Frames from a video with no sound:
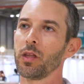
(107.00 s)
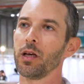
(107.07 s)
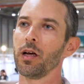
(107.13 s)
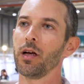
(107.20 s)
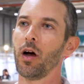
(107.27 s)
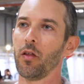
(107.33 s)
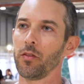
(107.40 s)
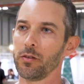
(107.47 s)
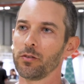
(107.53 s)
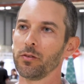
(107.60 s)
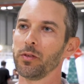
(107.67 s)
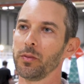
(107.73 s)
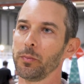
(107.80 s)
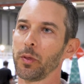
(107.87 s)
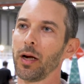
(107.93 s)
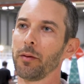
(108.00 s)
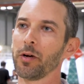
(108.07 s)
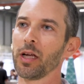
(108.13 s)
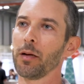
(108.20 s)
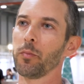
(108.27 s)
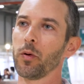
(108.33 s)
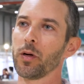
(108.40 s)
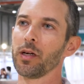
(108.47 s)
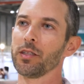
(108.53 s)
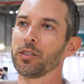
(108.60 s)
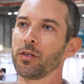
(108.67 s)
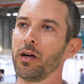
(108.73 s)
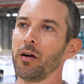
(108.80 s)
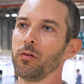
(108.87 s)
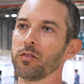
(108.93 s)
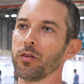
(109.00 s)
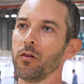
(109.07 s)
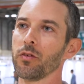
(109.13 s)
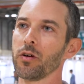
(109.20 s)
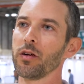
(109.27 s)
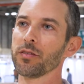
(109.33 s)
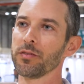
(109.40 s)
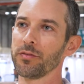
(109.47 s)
The other dual primary endpoint on trial was overall